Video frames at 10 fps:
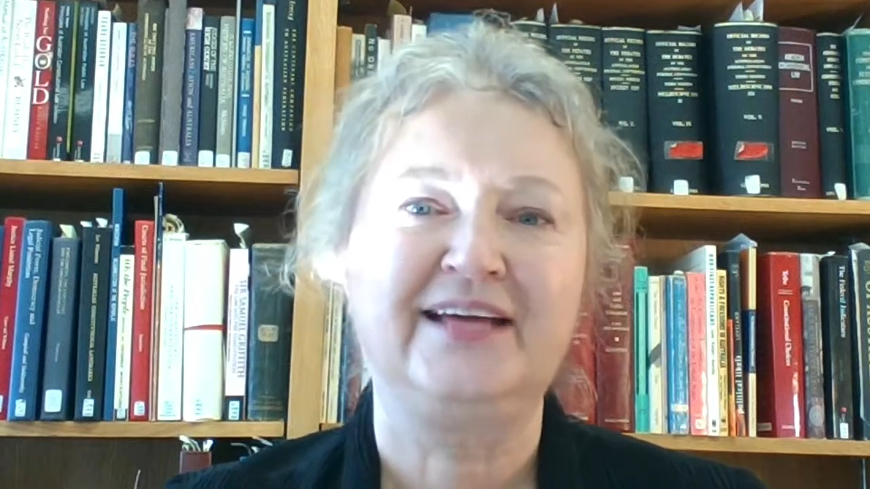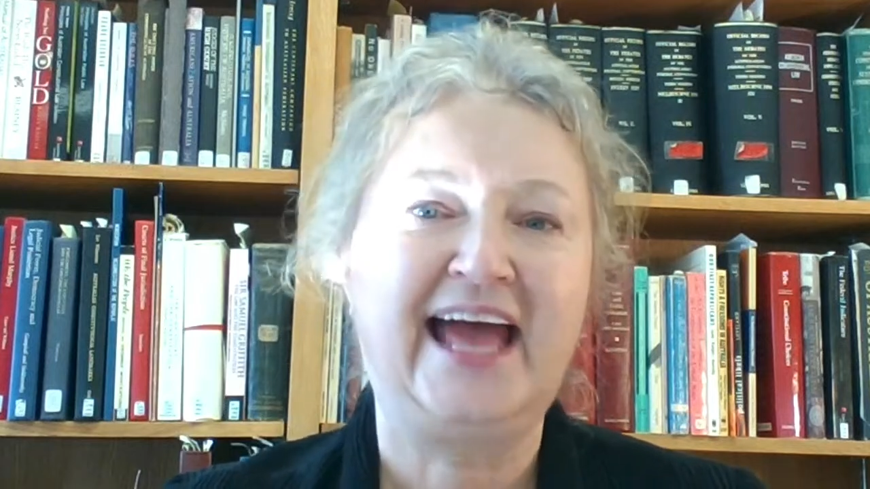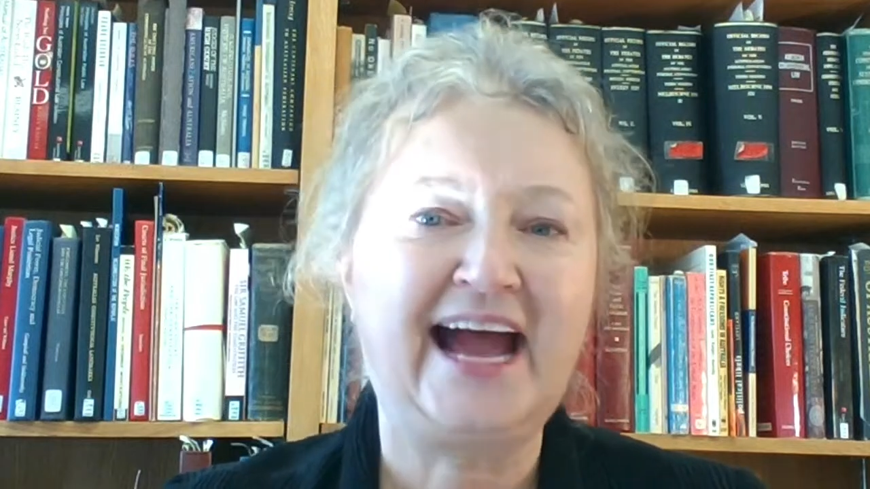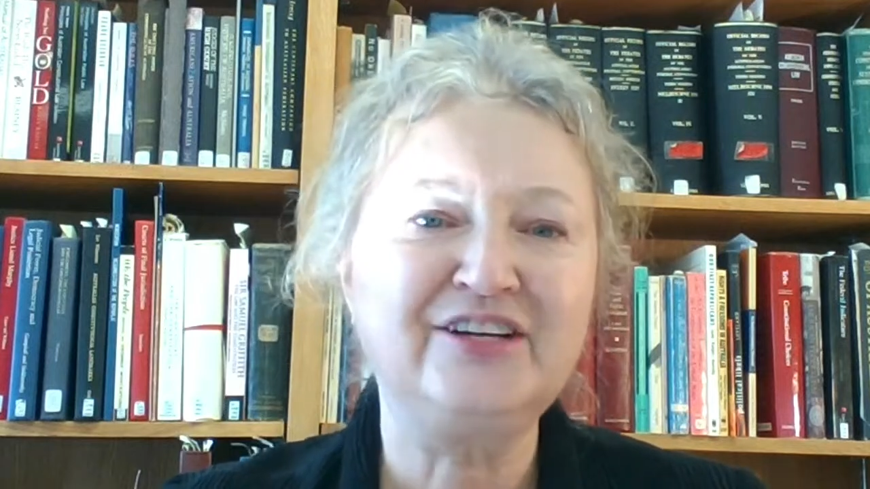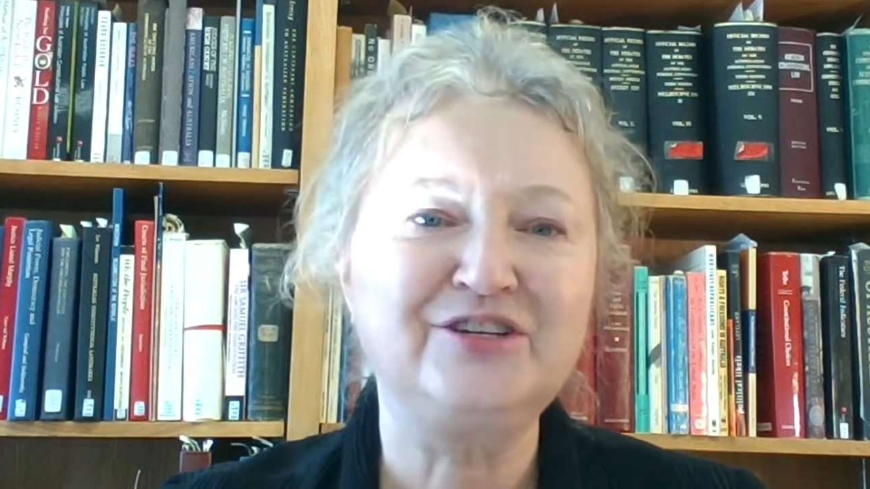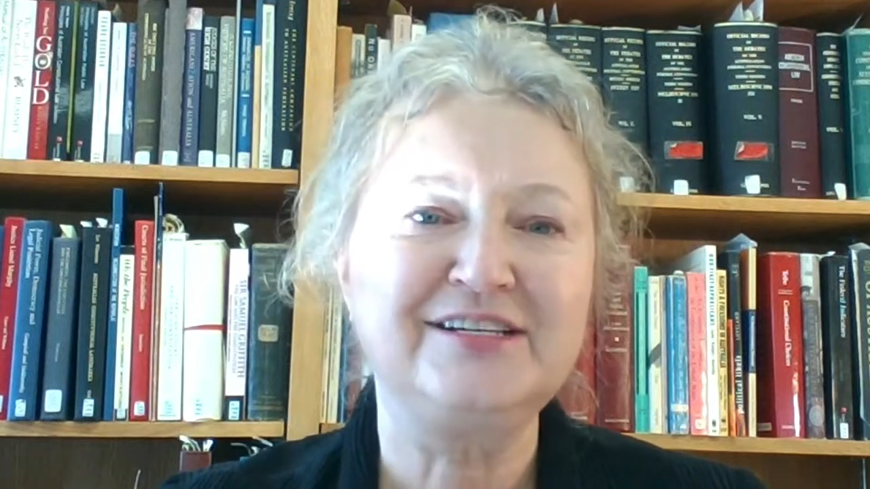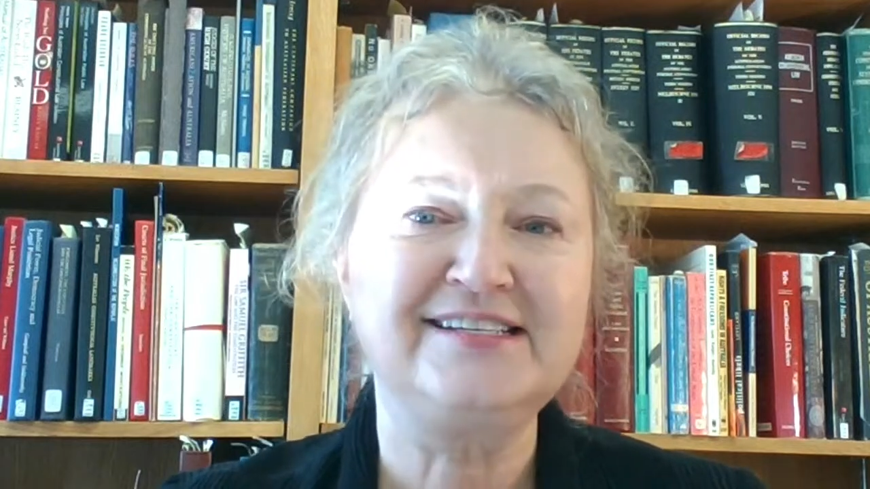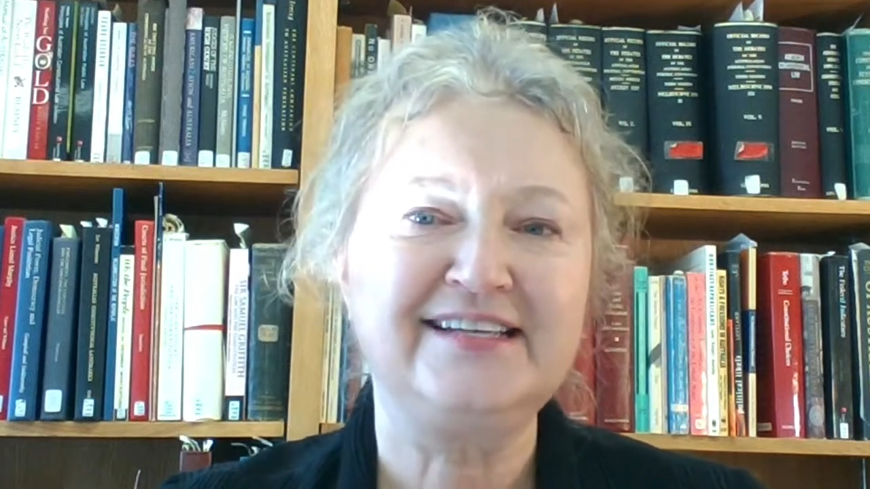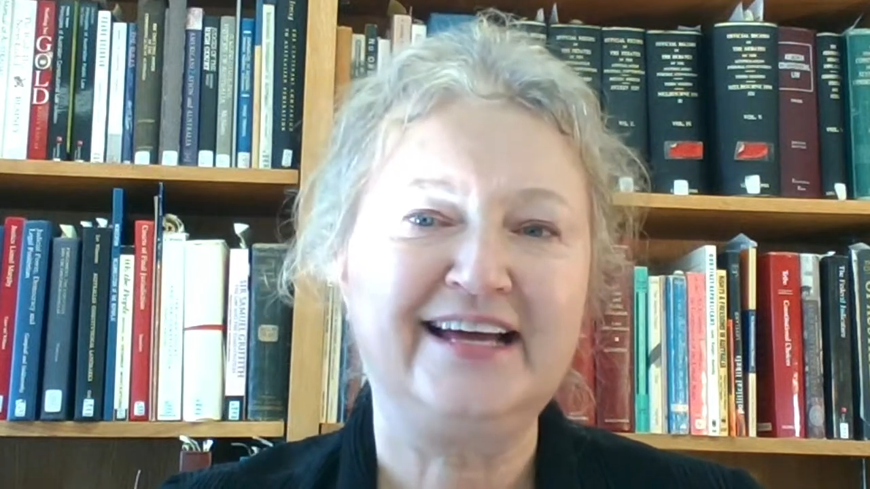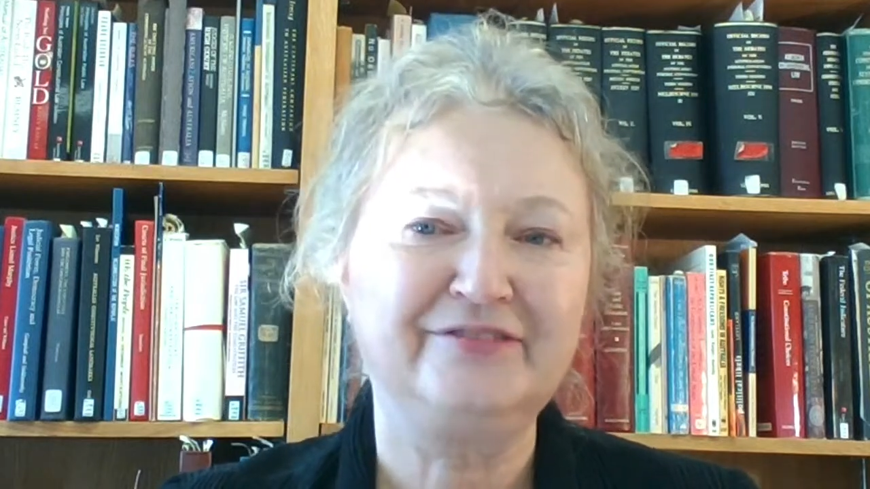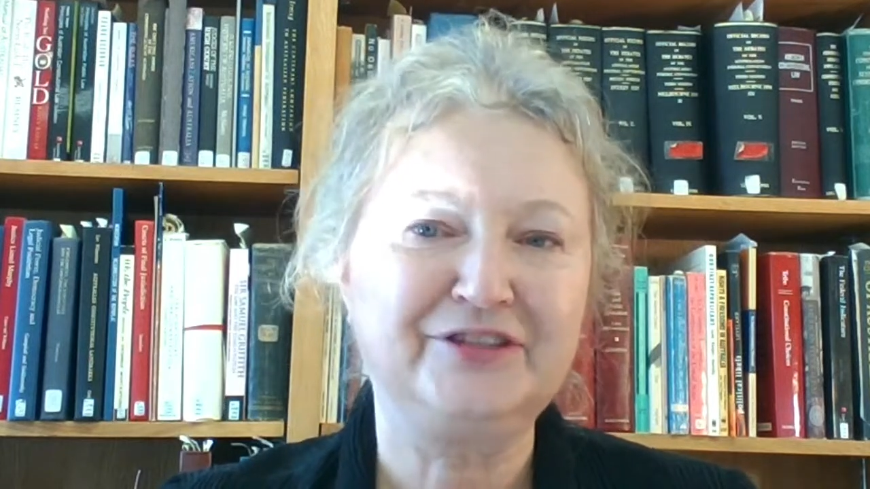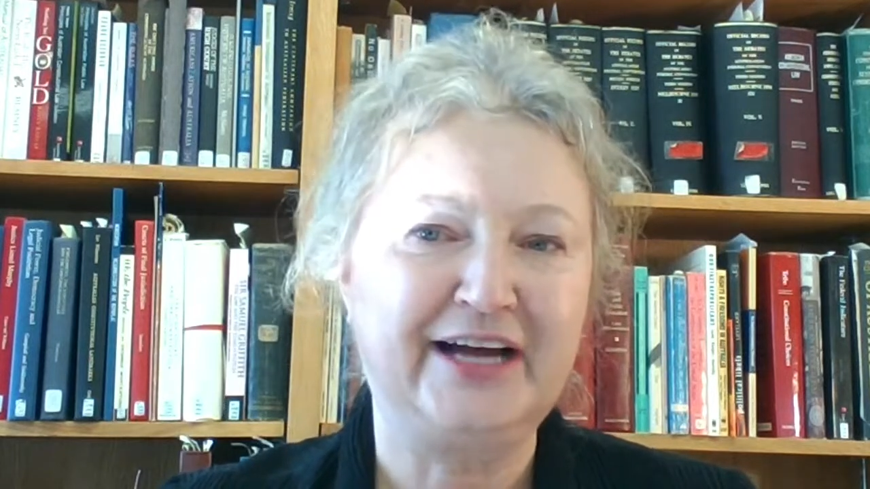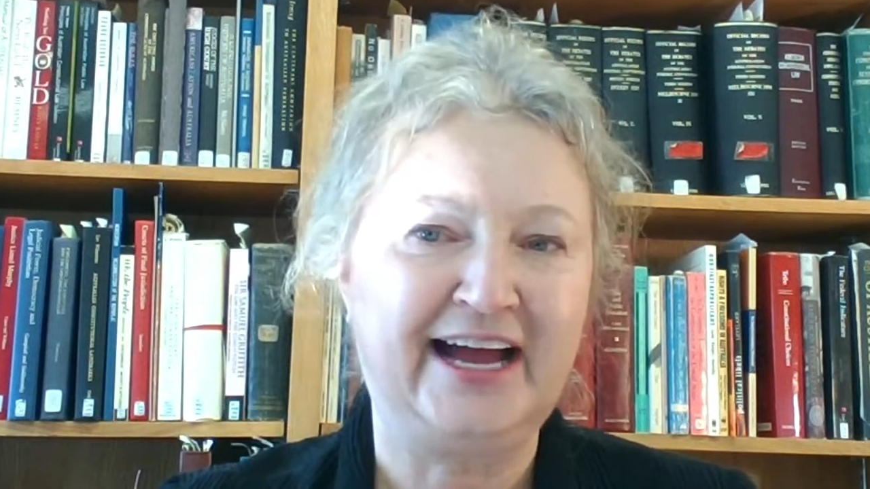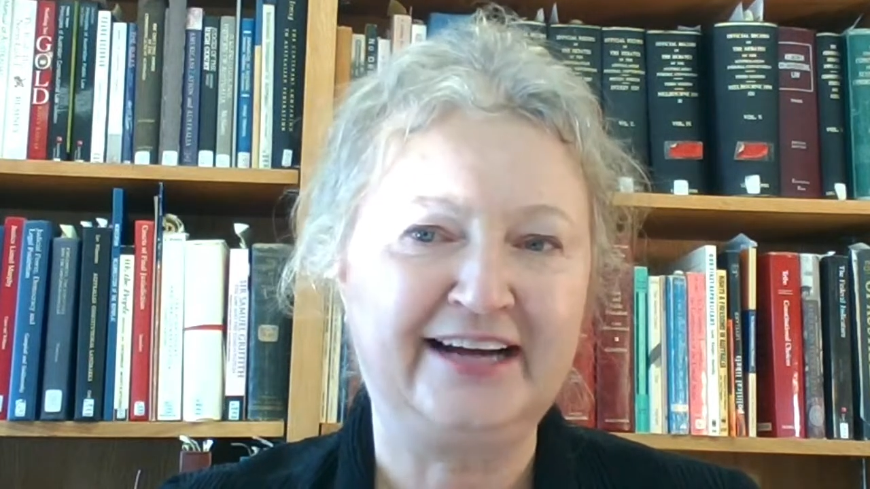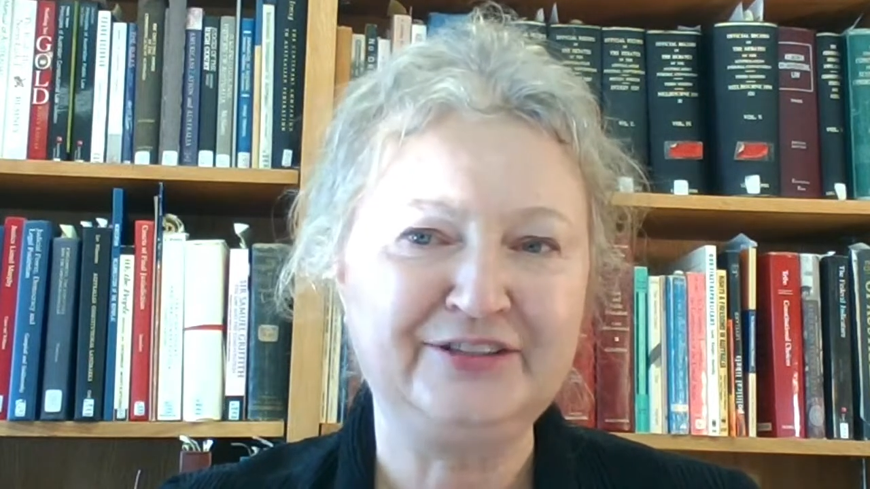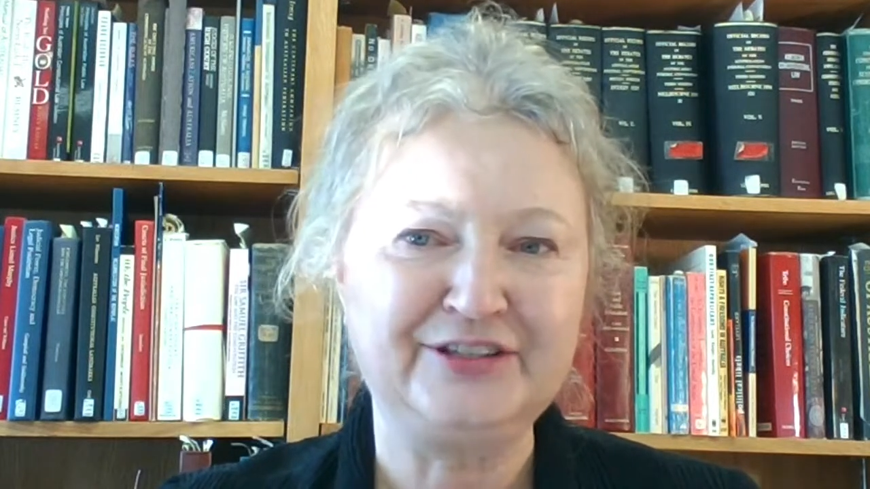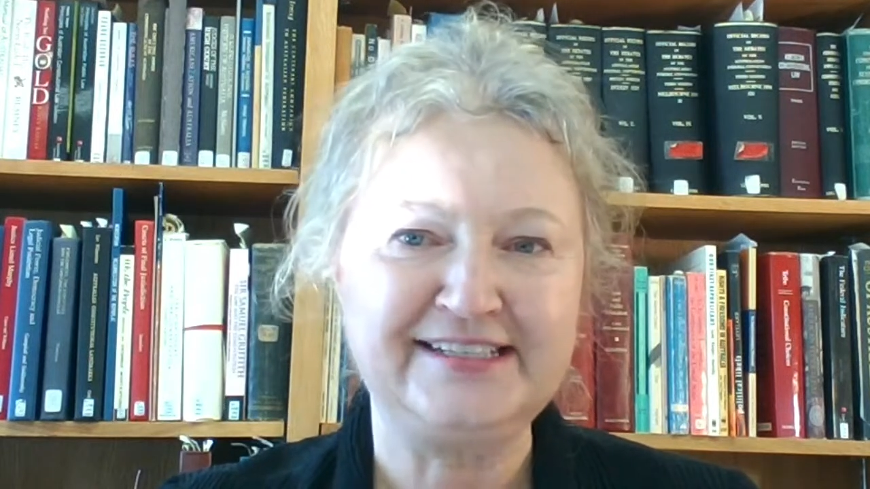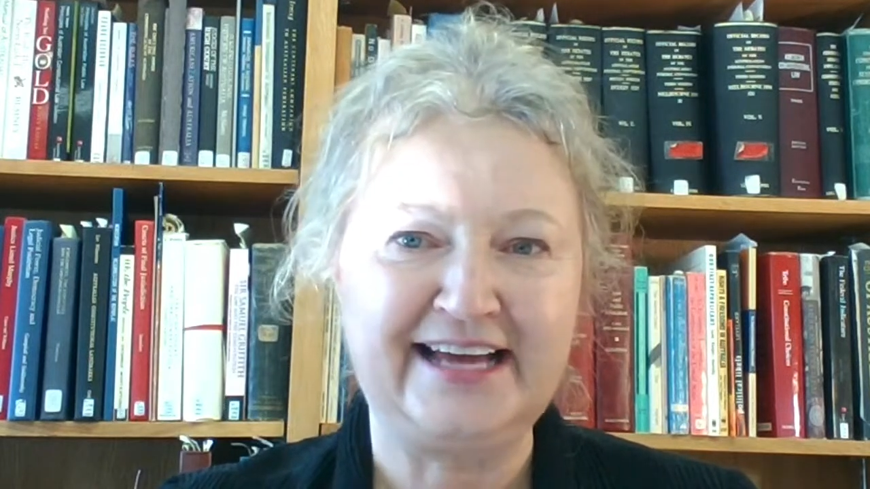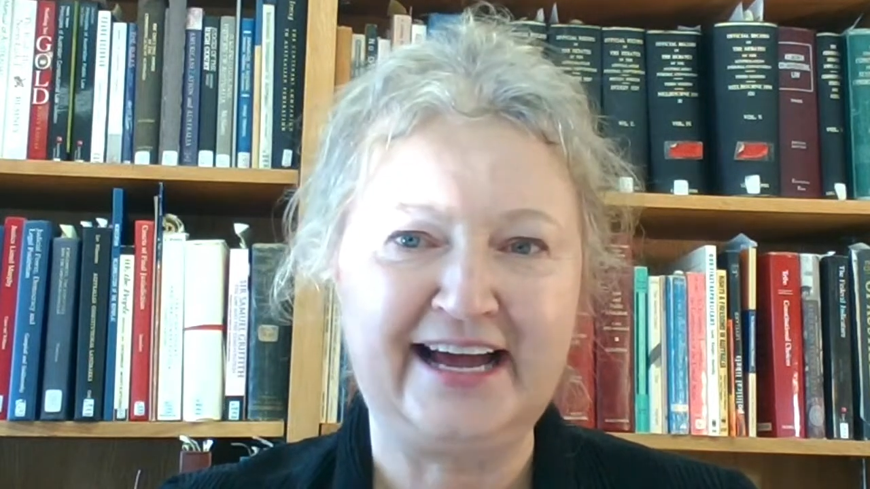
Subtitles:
actress after actress